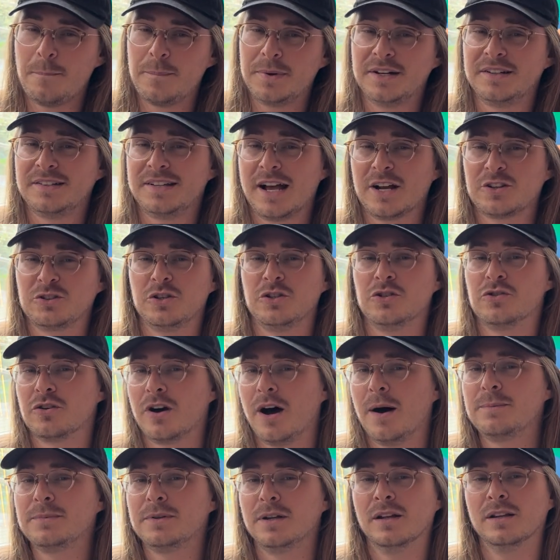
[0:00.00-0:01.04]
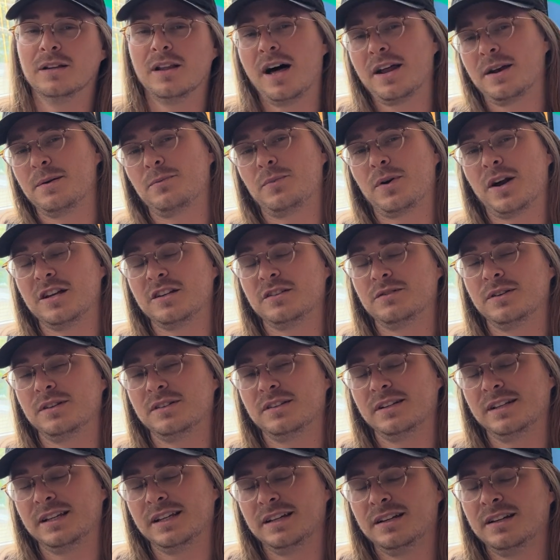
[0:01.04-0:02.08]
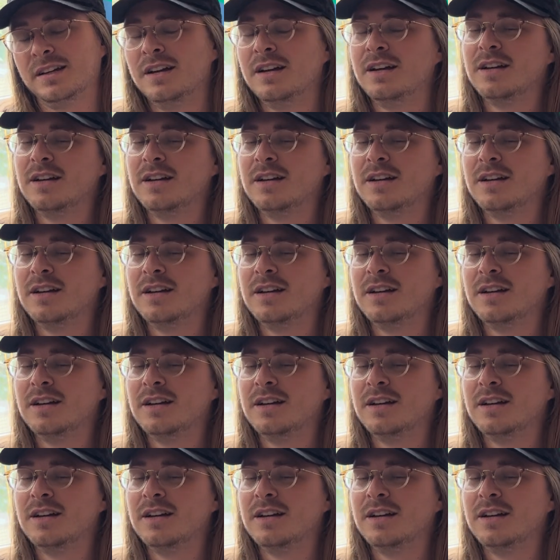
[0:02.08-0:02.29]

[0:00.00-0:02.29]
but it's actually dropped a lot in price recently.